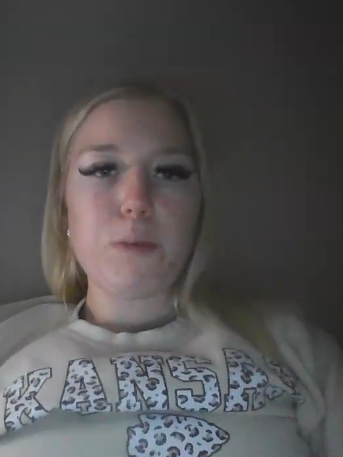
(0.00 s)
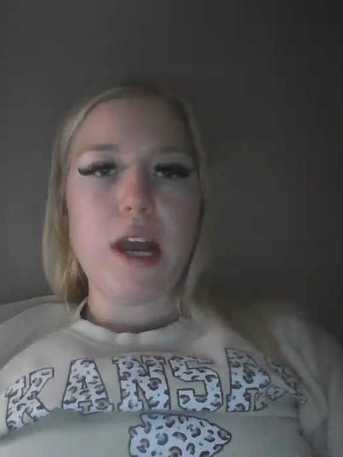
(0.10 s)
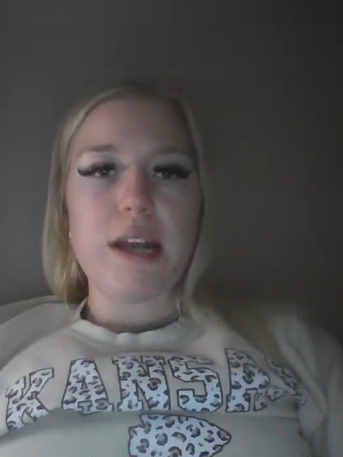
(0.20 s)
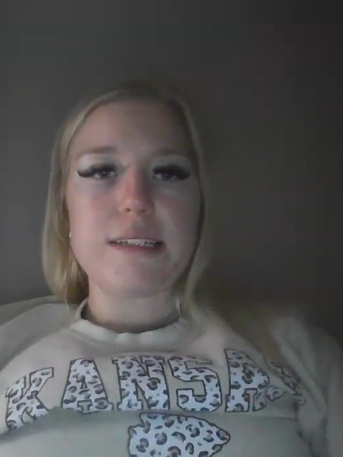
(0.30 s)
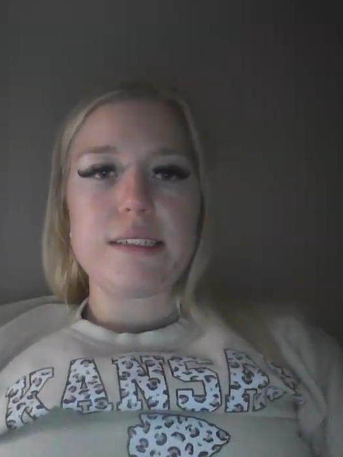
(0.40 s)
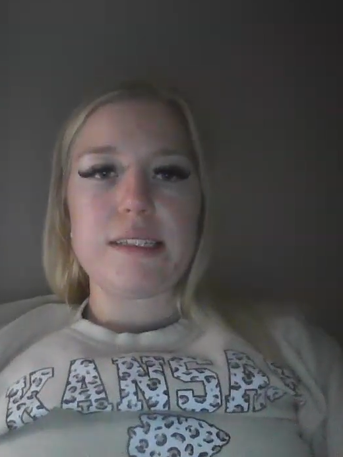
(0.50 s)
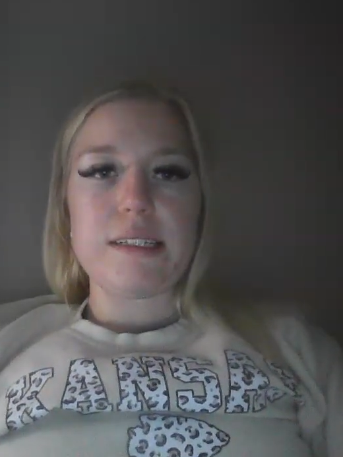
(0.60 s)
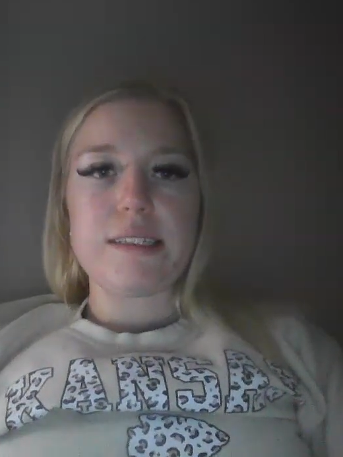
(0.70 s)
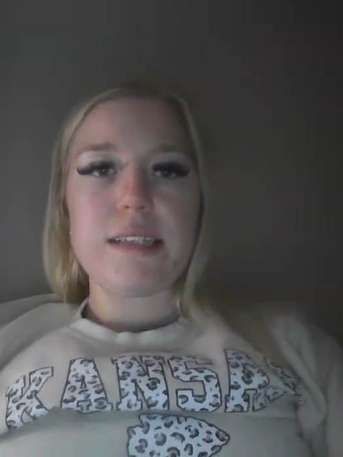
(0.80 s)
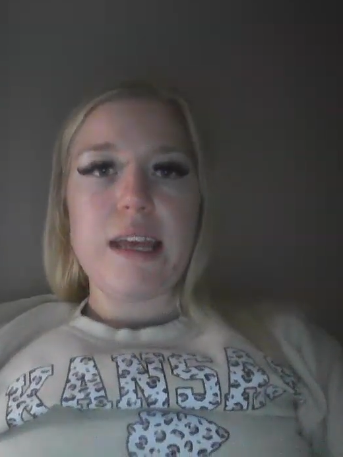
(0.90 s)

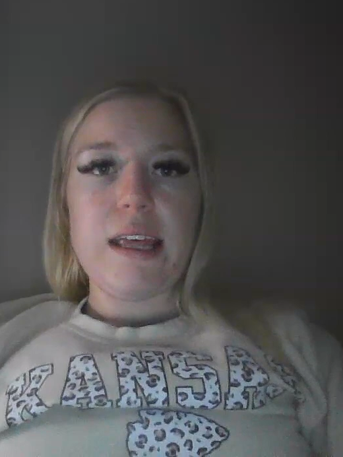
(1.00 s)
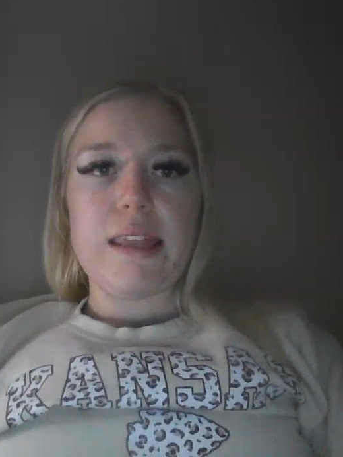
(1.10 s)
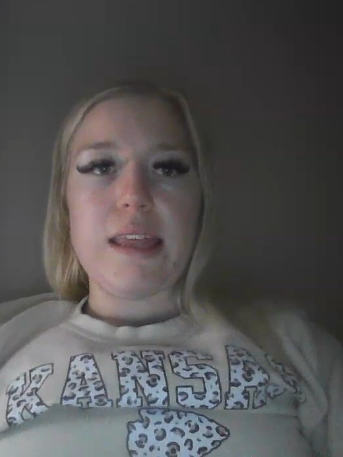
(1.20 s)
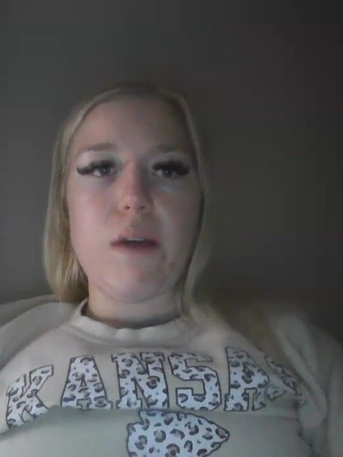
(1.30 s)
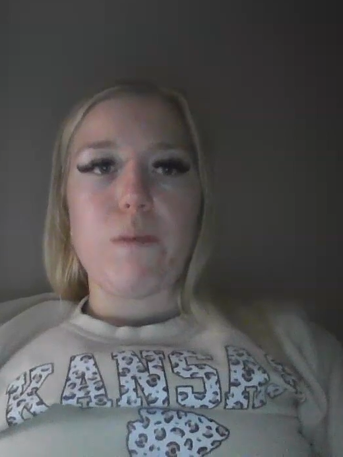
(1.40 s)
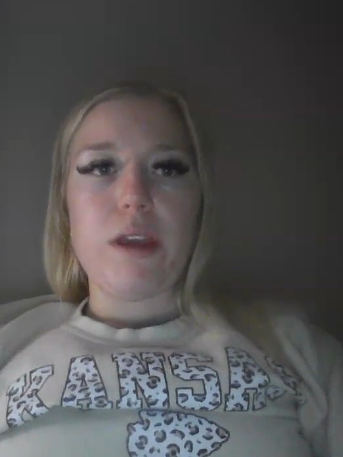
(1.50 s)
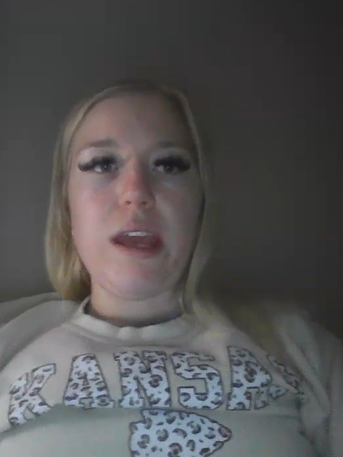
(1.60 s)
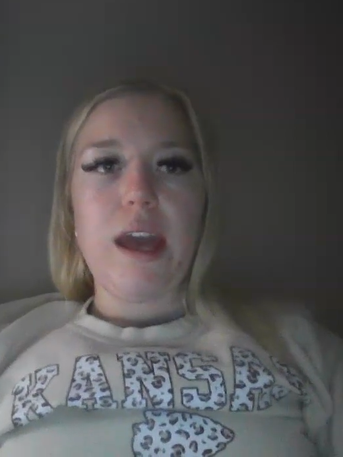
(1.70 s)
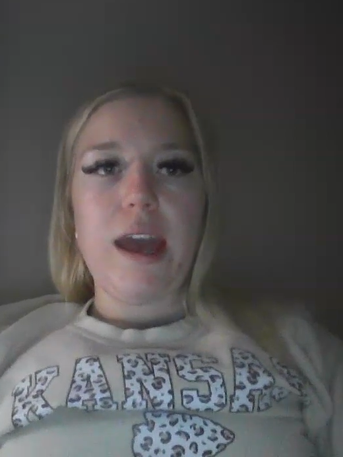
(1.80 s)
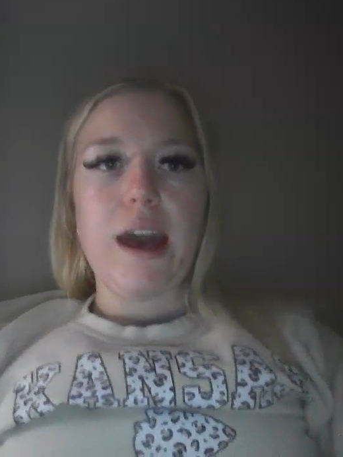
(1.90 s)
practices that
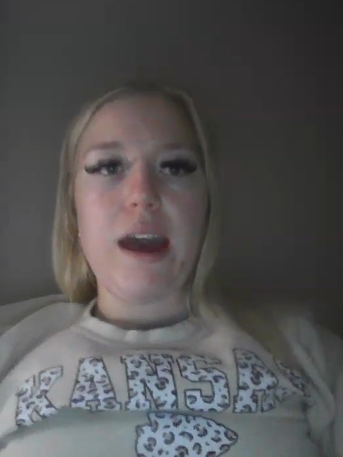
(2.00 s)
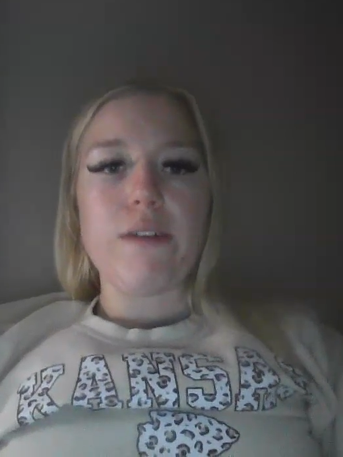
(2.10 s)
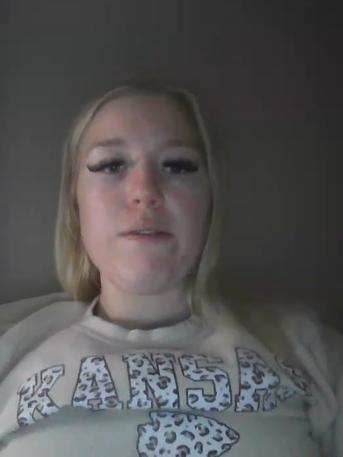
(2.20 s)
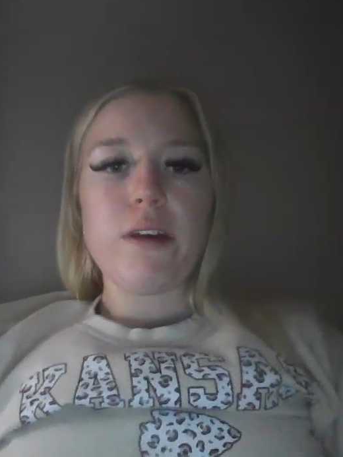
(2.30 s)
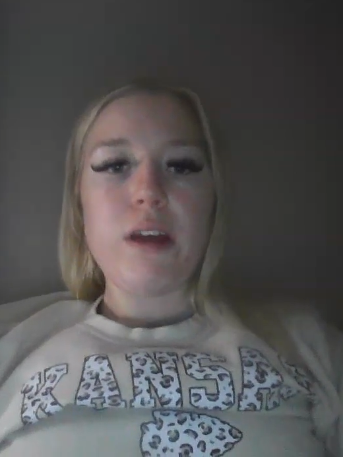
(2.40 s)
we have